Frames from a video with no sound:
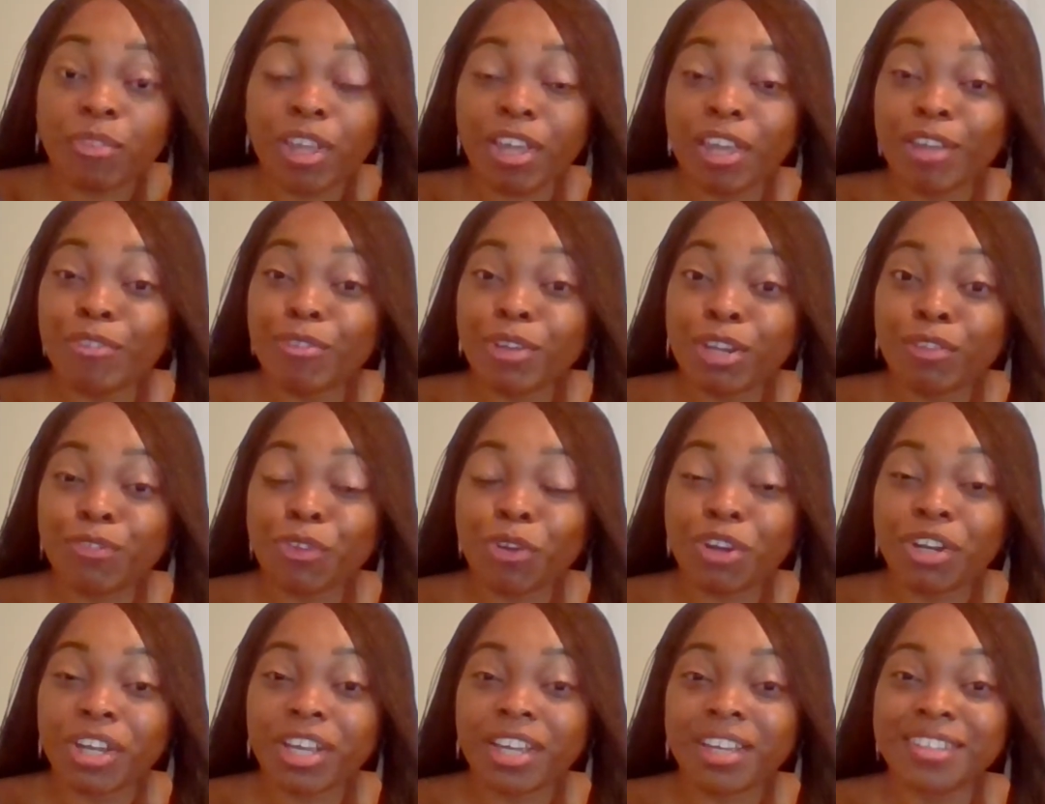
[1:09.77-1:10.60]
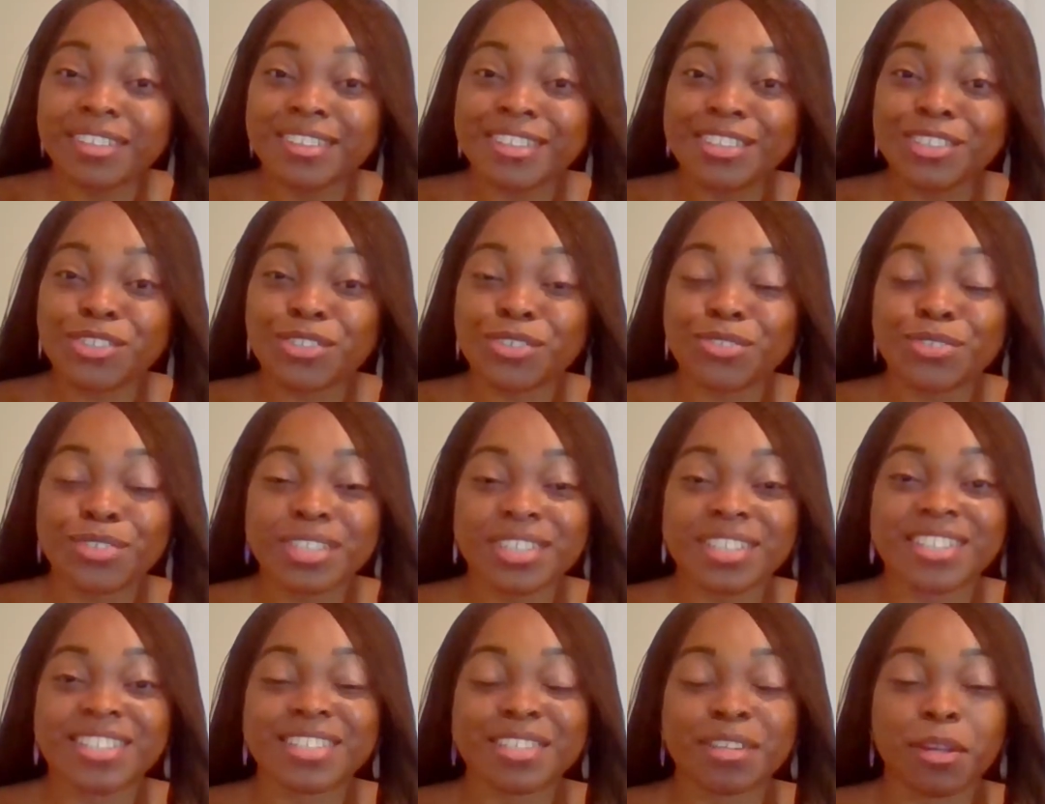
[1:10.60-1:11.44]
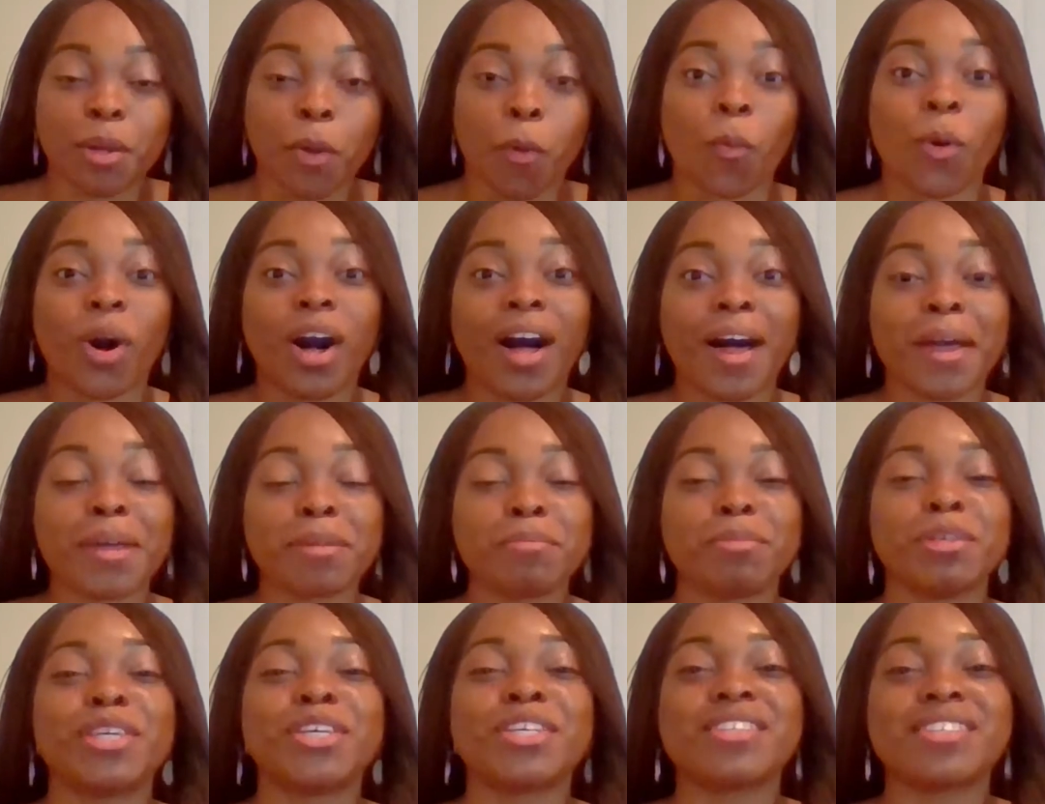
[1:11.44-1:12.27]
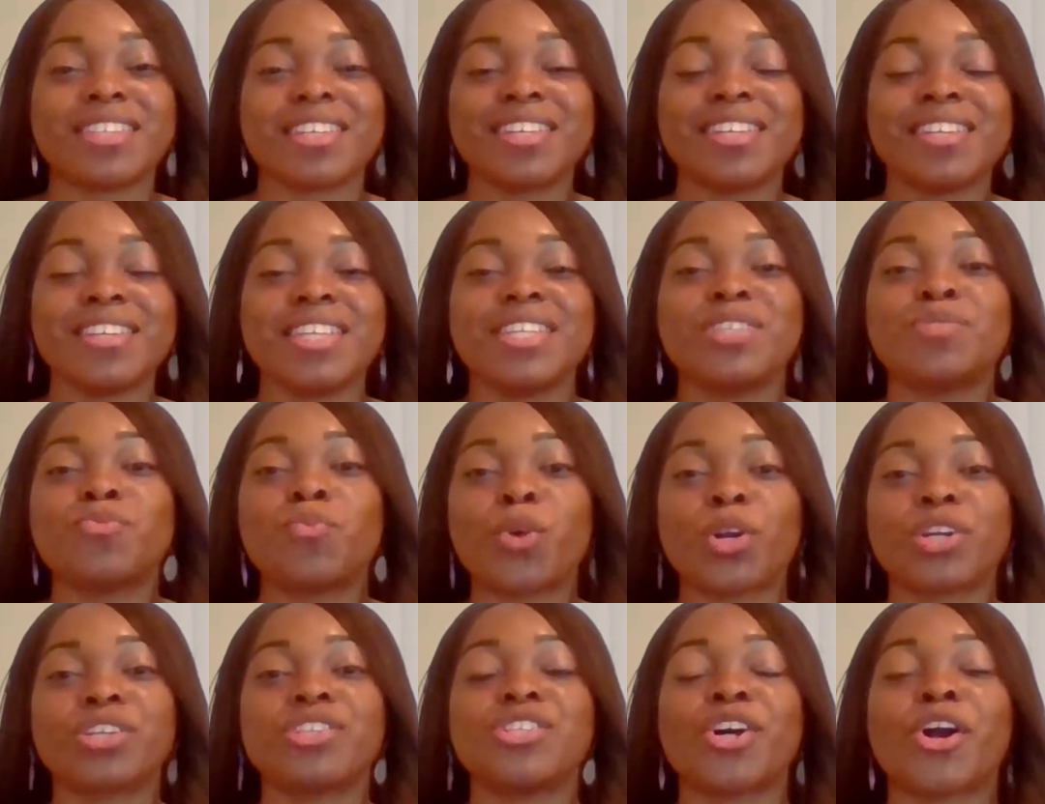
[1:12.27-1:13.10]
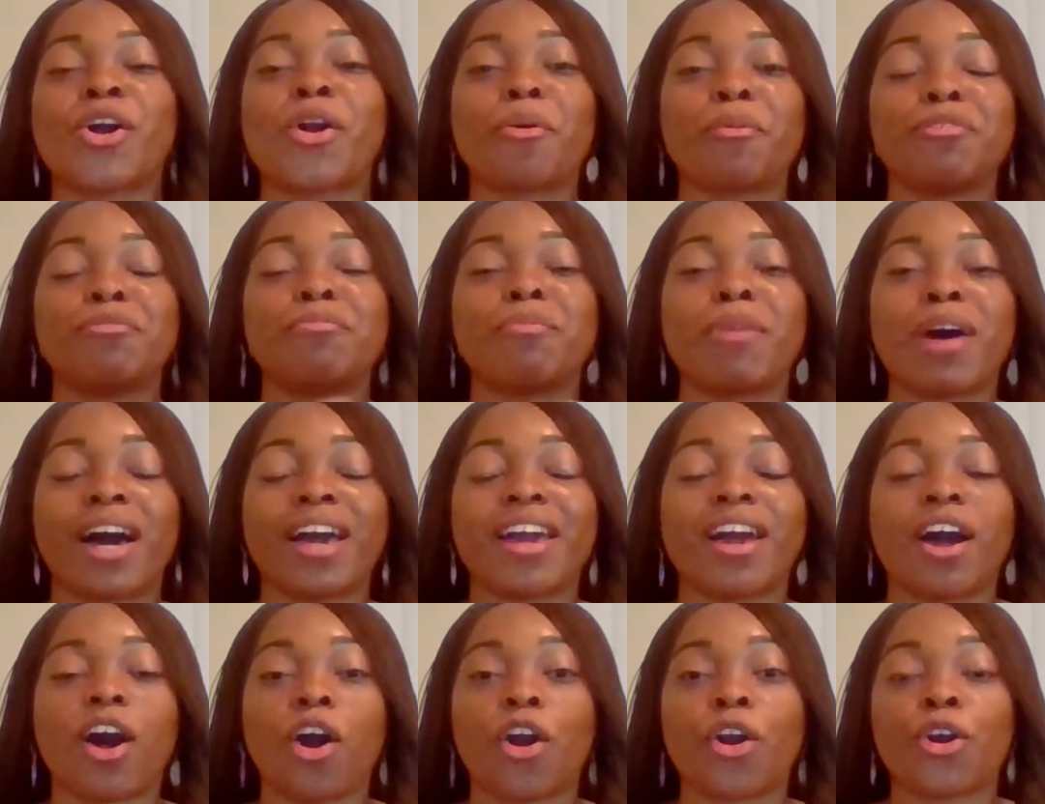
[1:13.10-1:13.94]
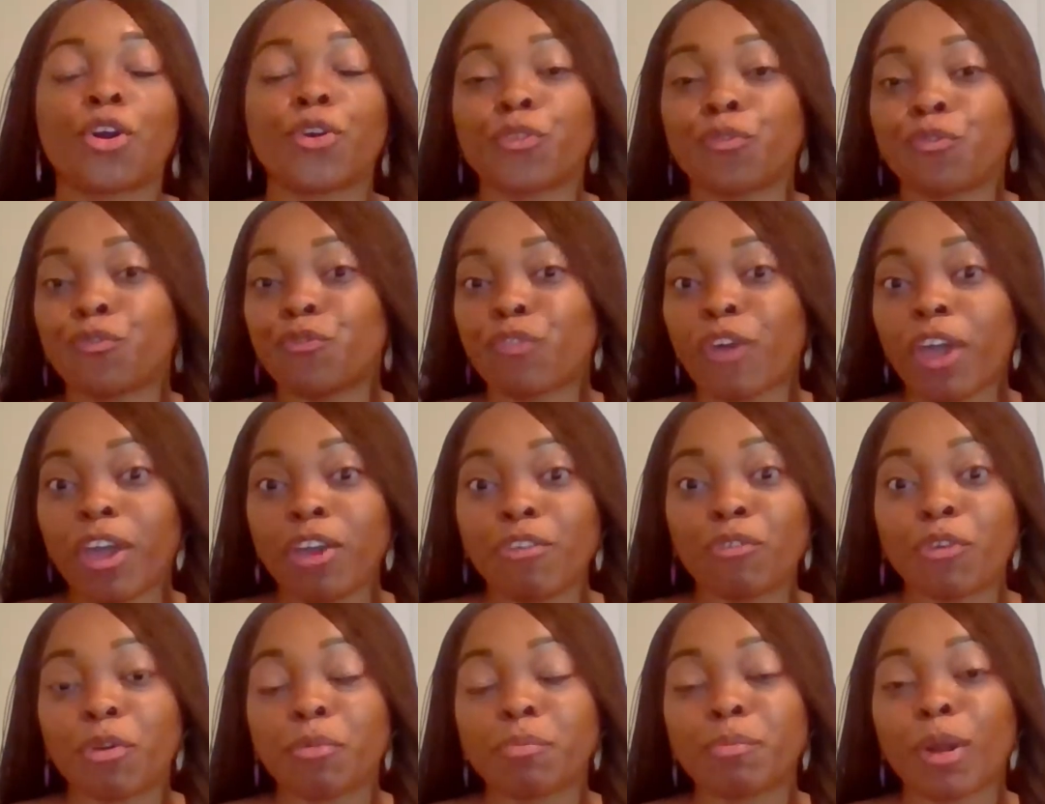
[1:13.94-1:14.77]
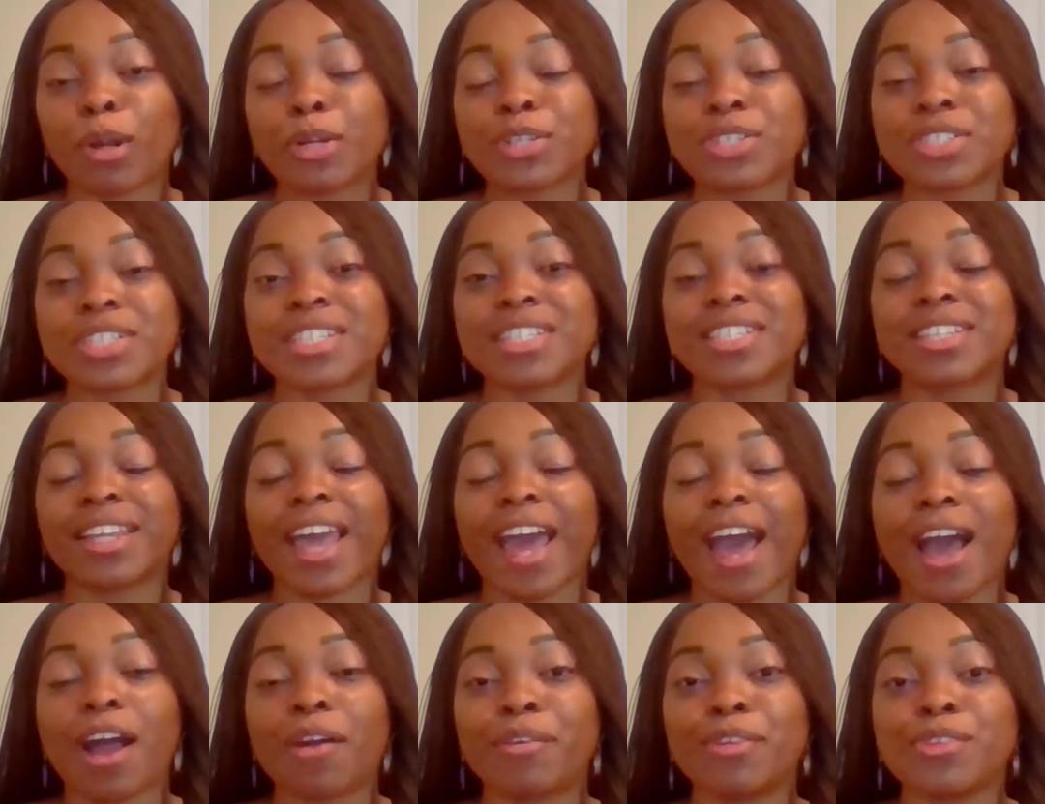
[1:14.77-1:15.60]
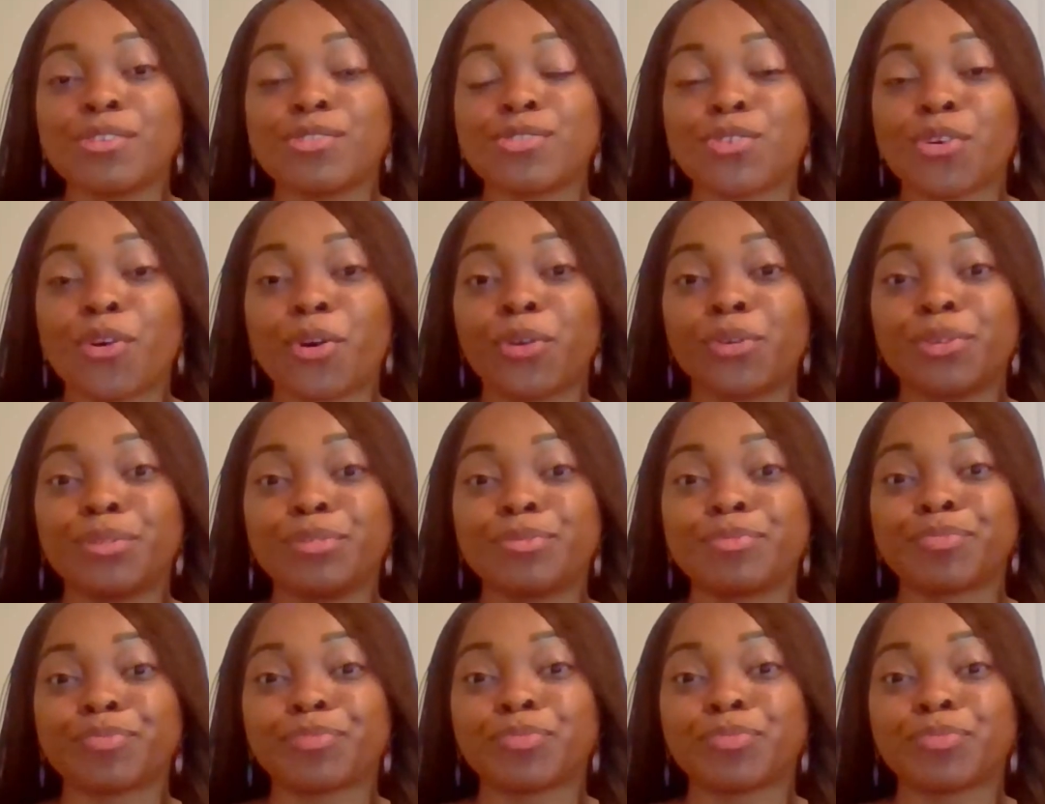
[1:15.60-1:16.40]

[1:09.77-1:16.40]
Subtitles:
Even if you're an English student, why? Because these were termed by our favorite person, Aristotle,